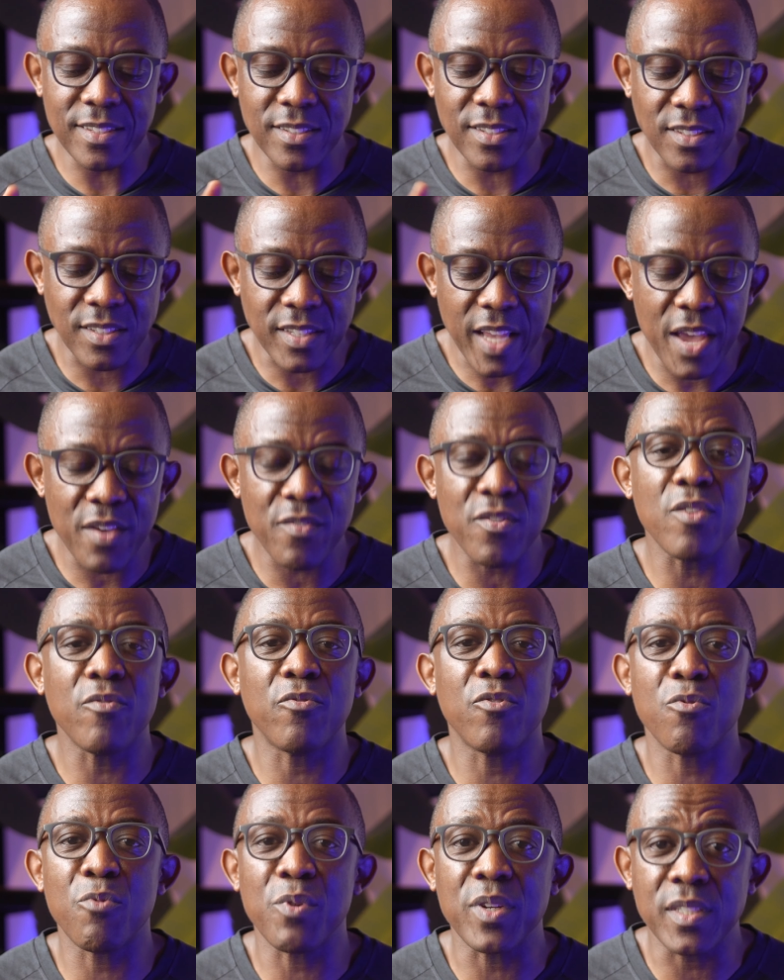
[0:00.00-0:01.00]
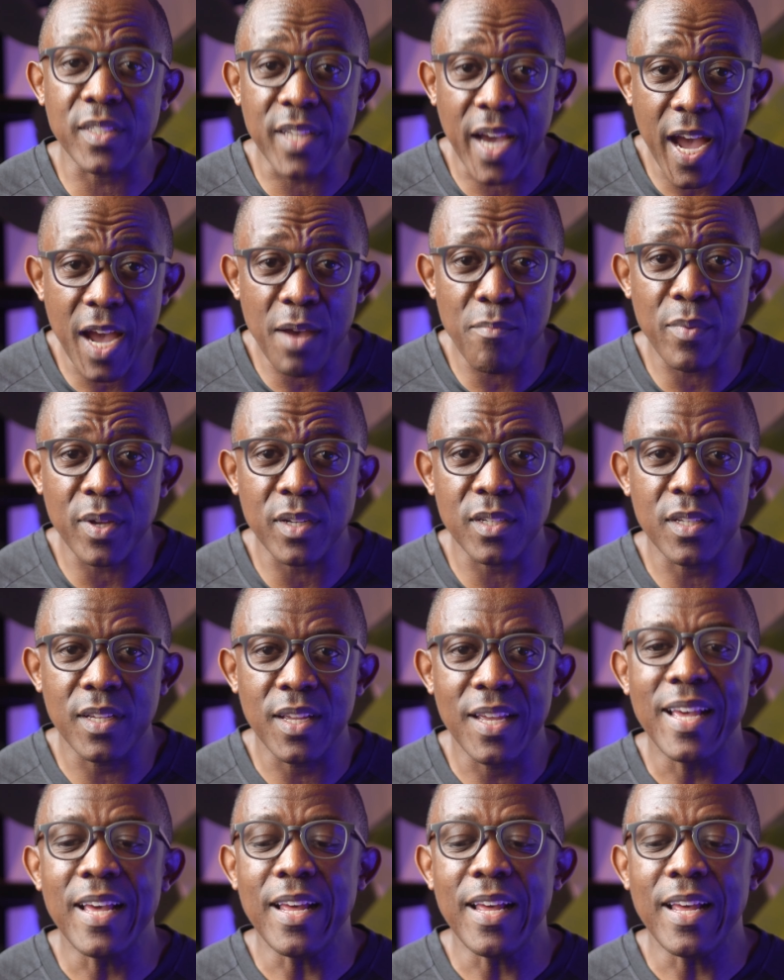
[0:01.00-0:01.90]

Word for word: saving for retirement.